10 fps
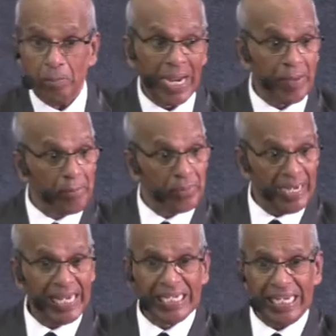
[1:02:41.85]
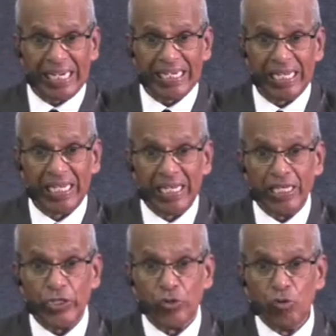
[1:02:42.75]
By breaking,
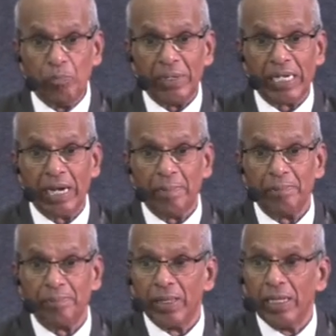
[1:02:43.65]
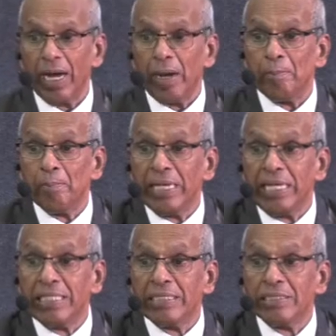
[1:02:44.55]
you become a
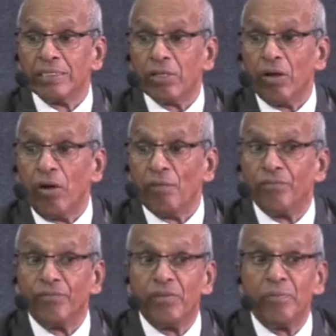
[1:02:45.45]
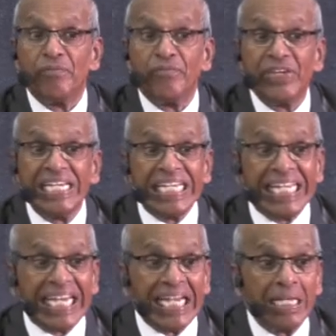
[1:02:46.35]
means of
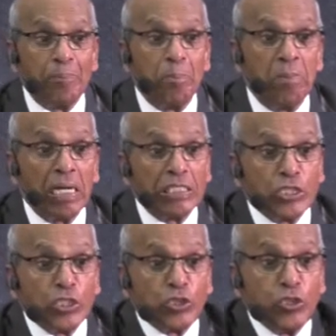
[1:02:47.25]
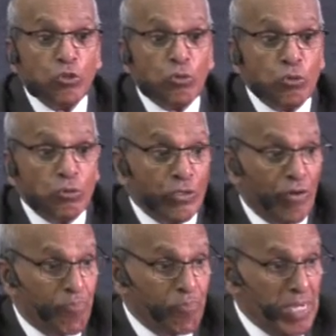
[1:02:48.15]
feeding multitude
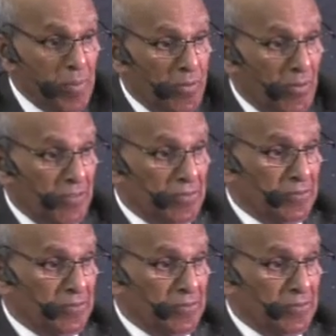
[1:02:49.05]
of people.